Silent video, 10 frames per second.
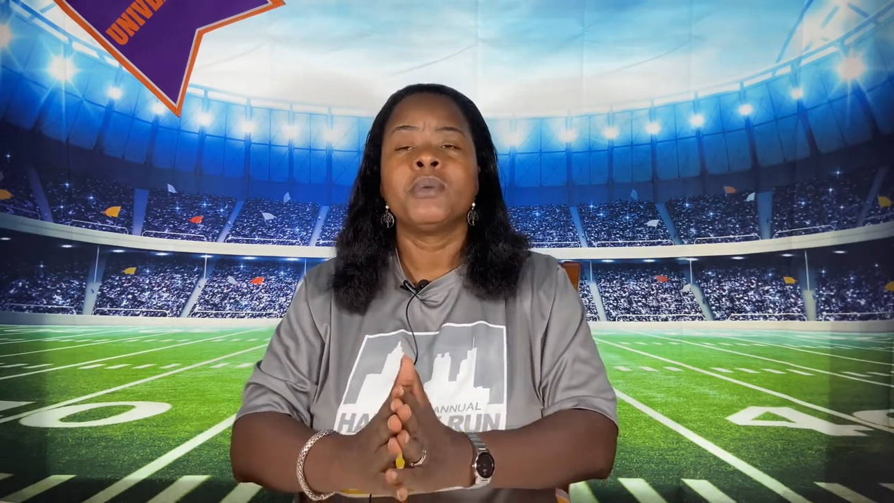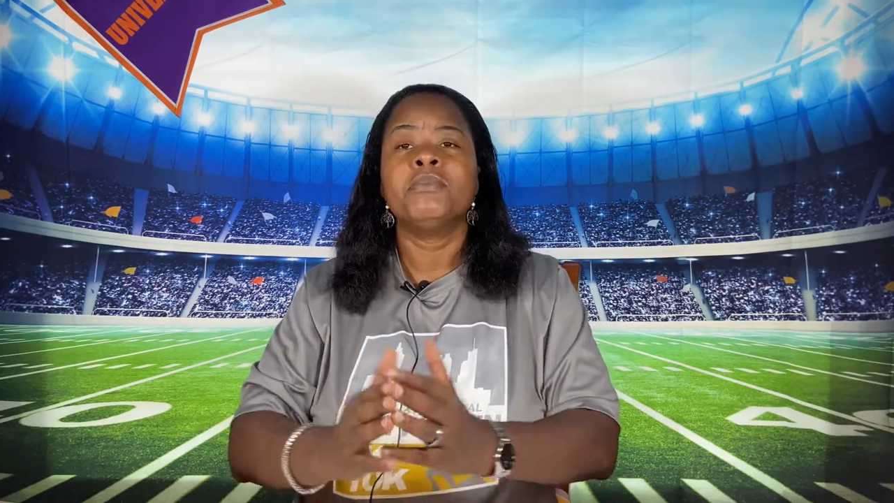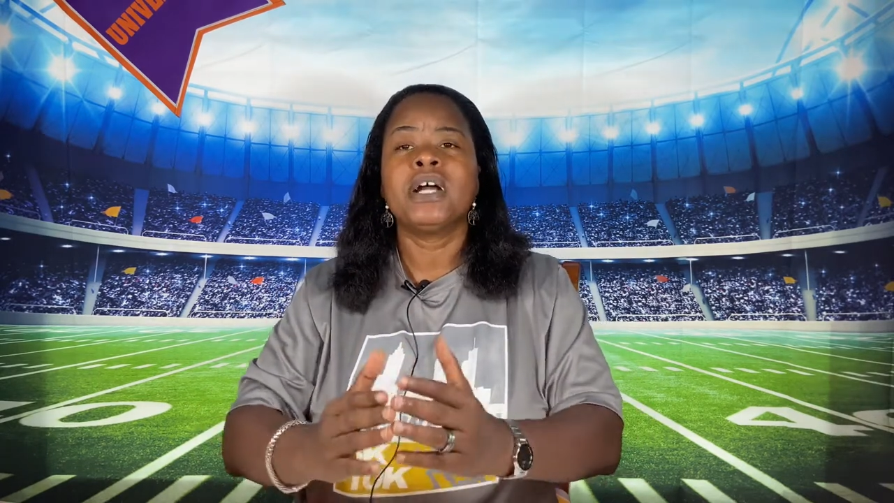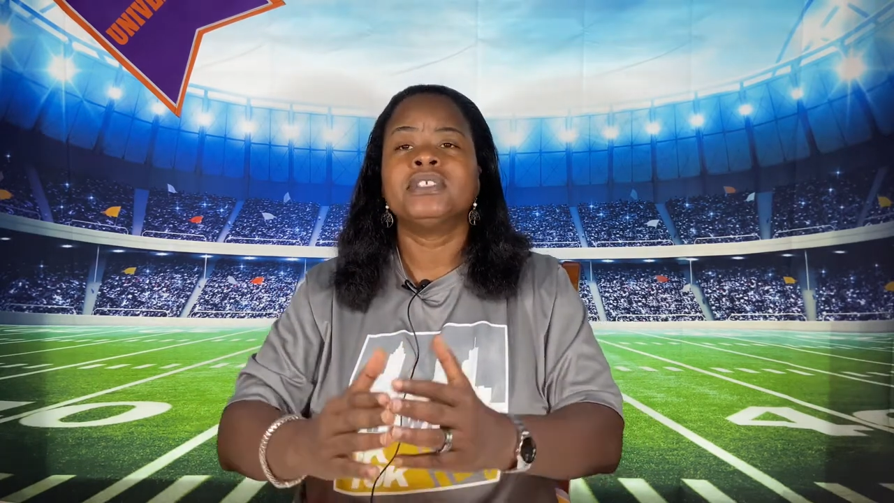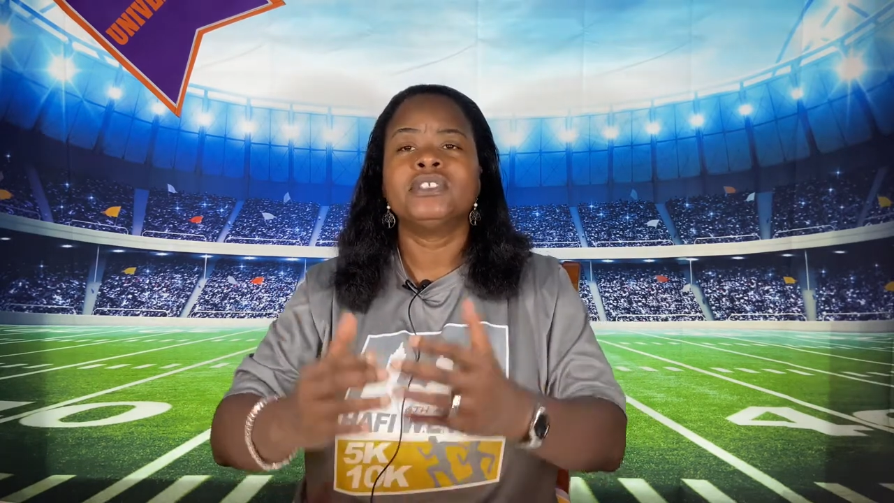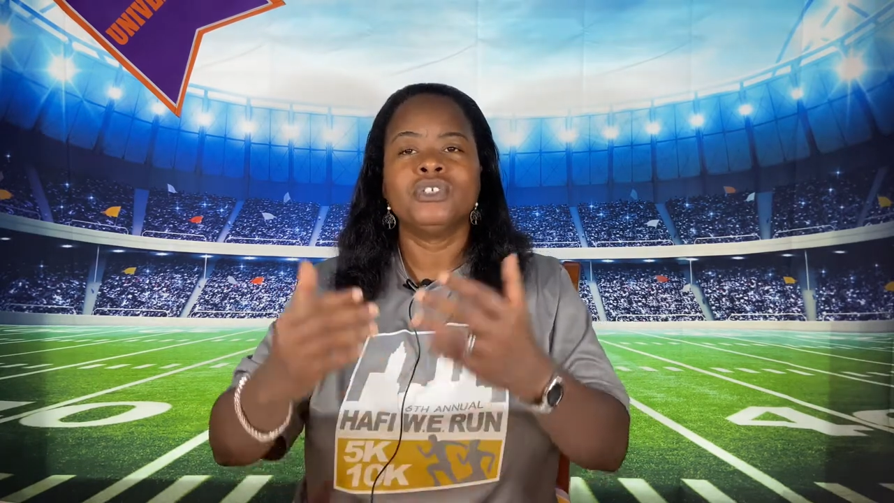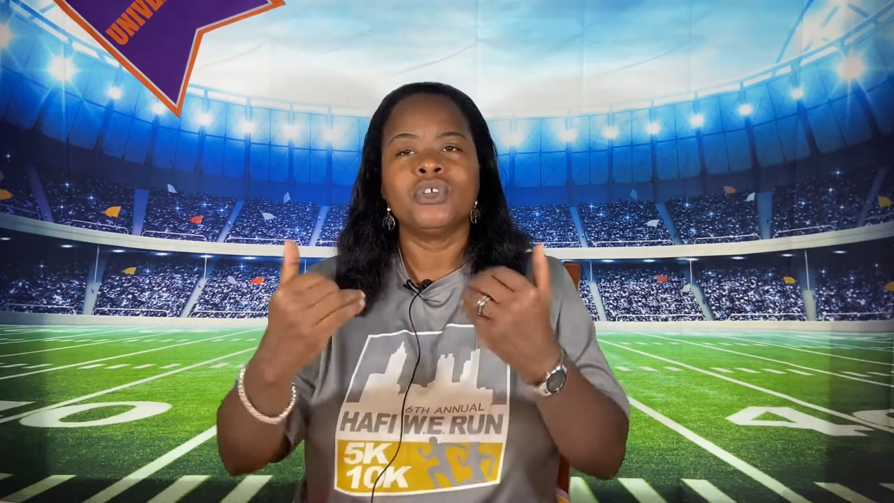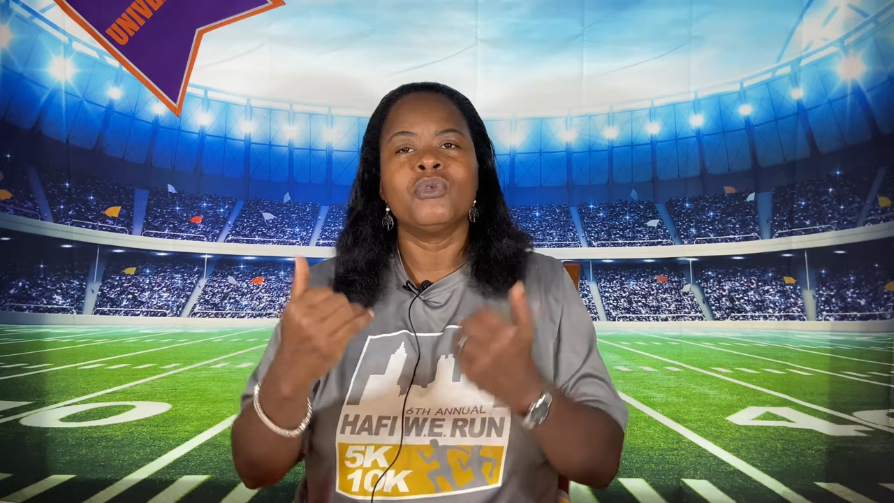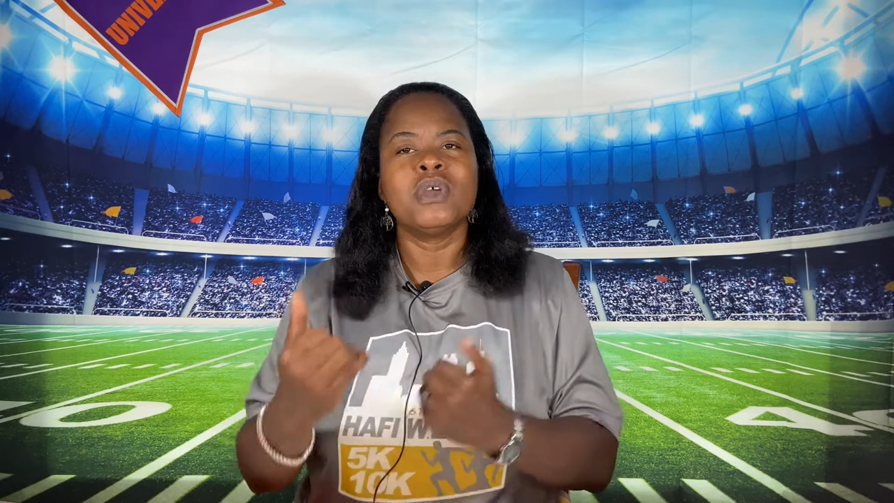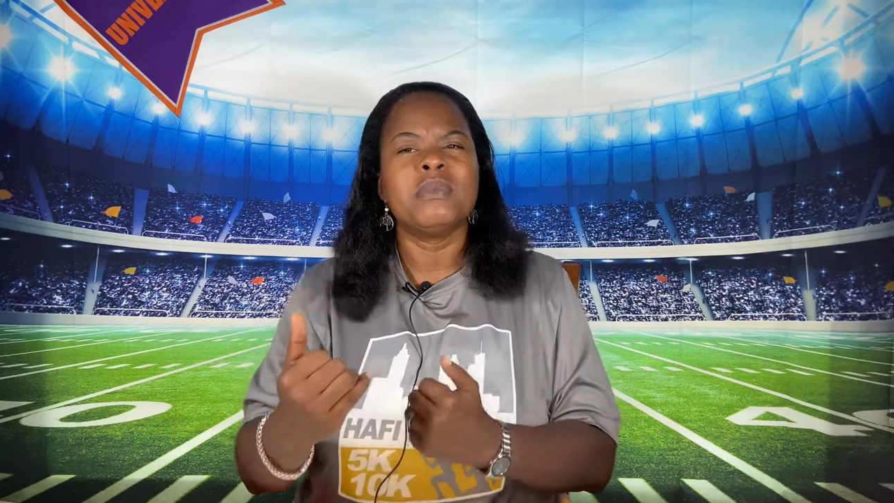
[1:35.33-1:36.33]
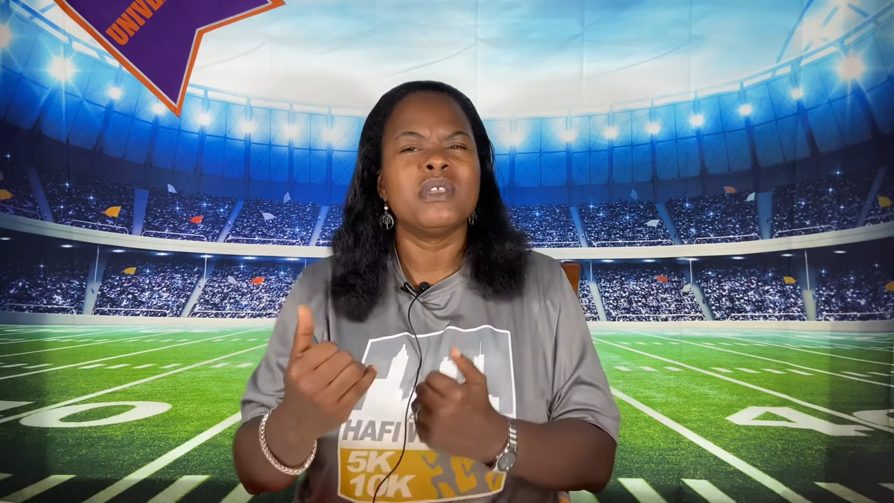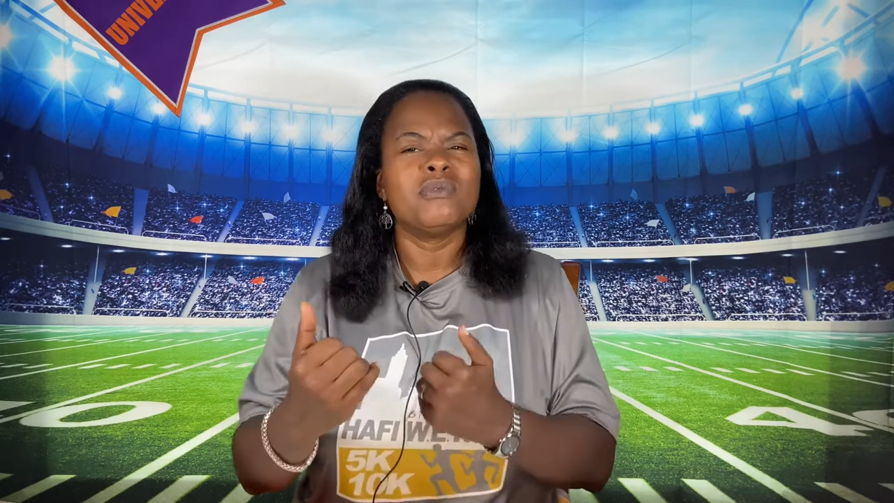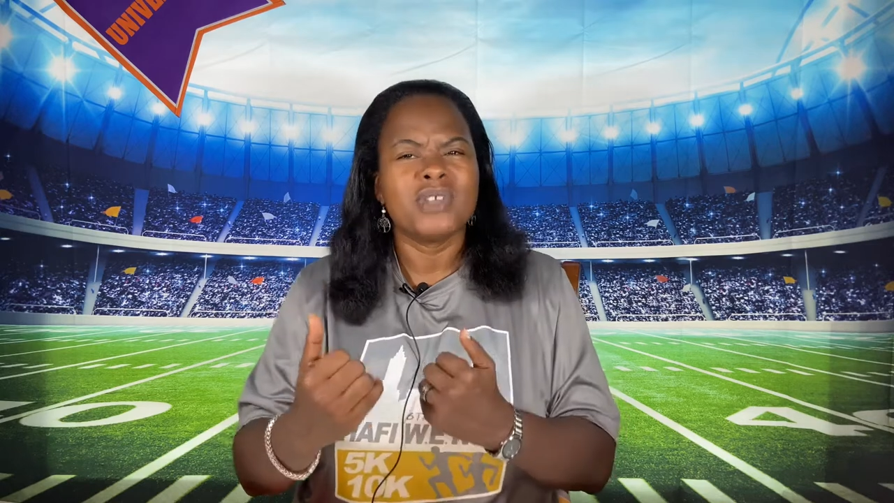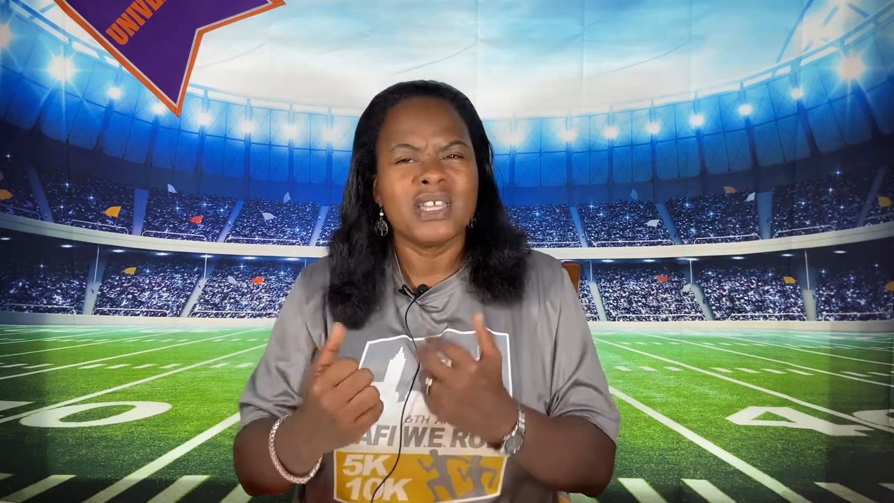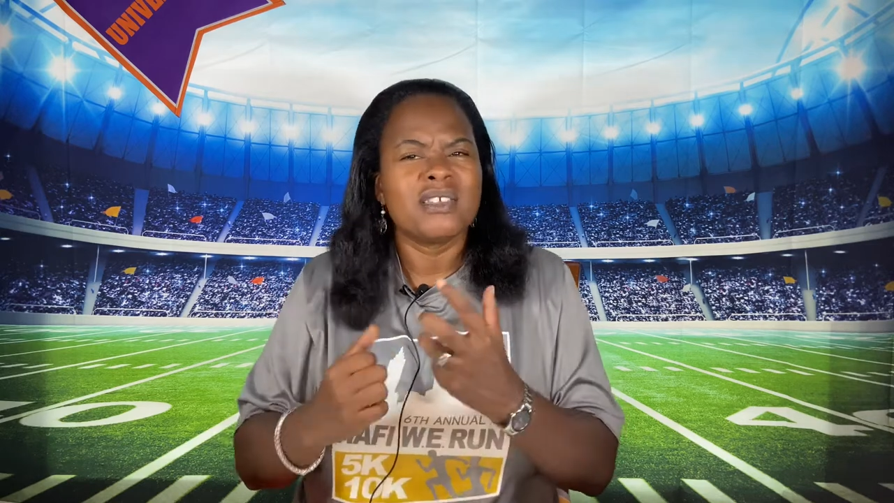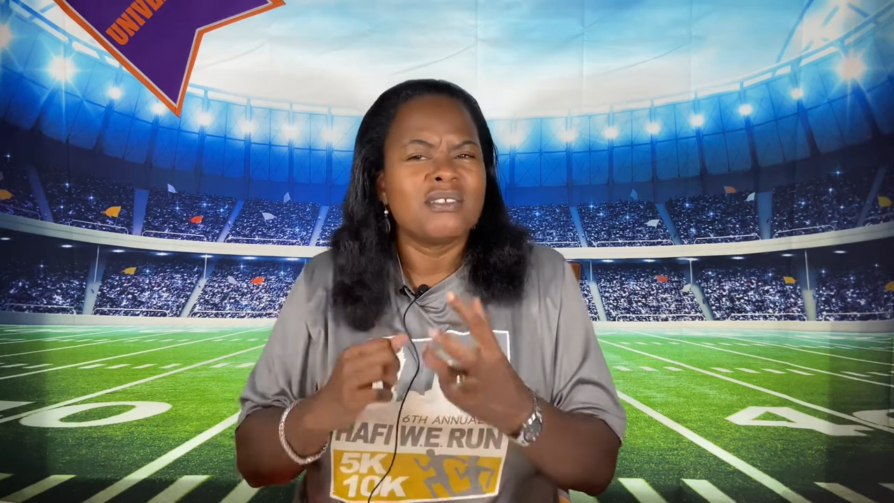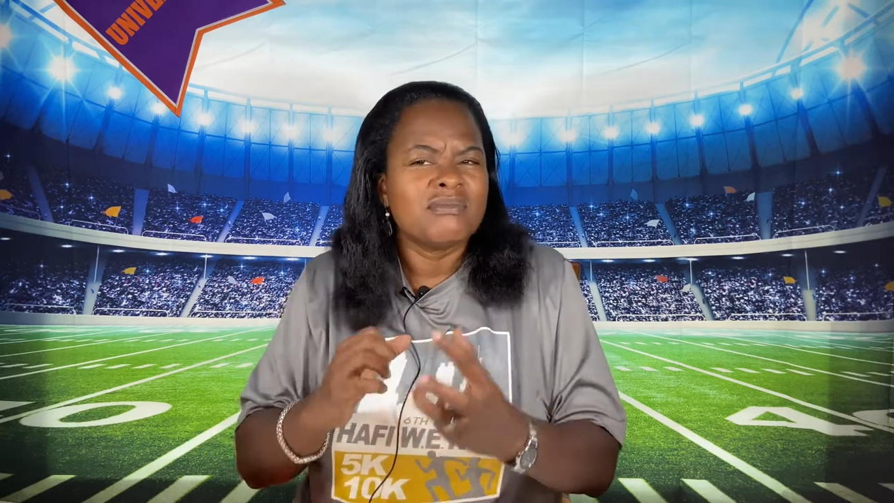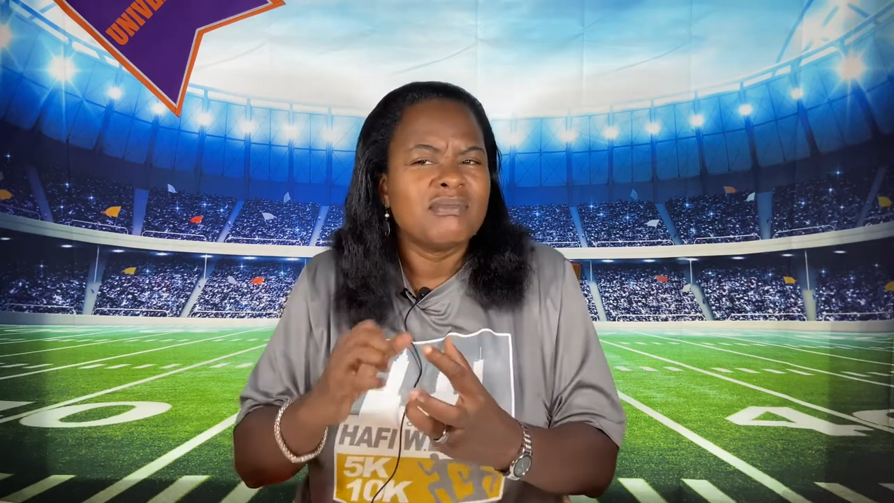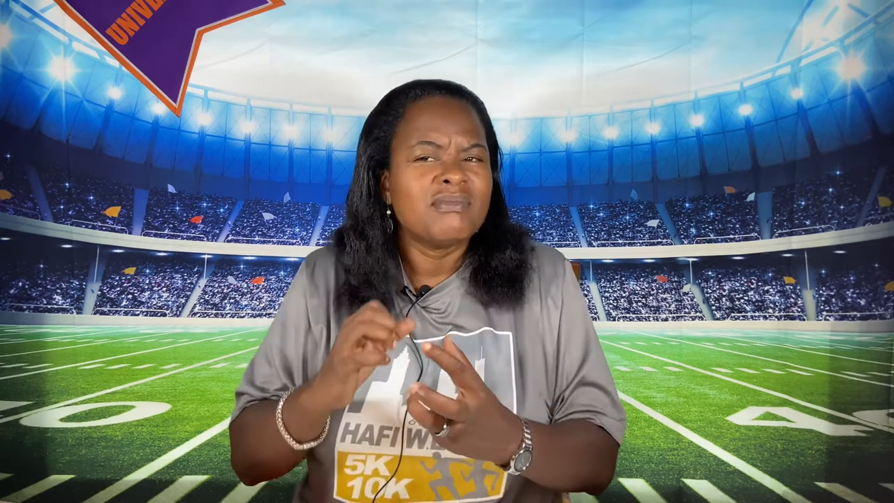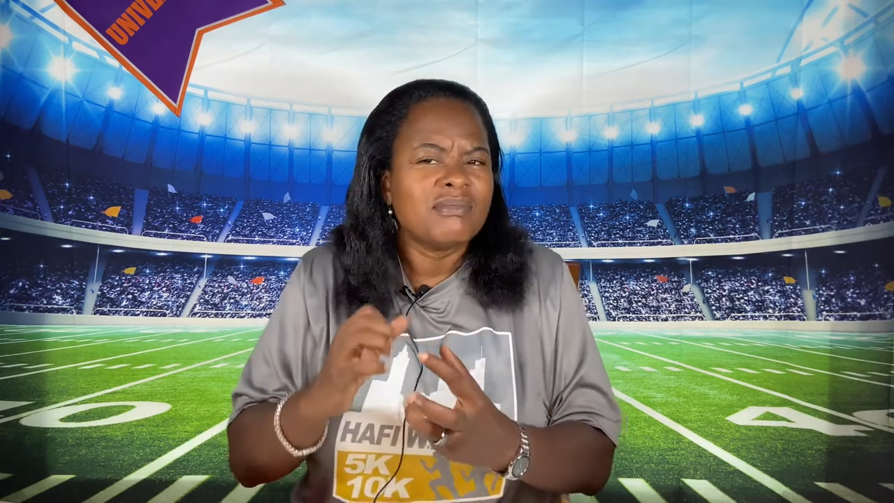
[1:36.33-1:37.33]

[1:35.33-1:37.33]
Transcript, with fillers: But, you know, women, we kind of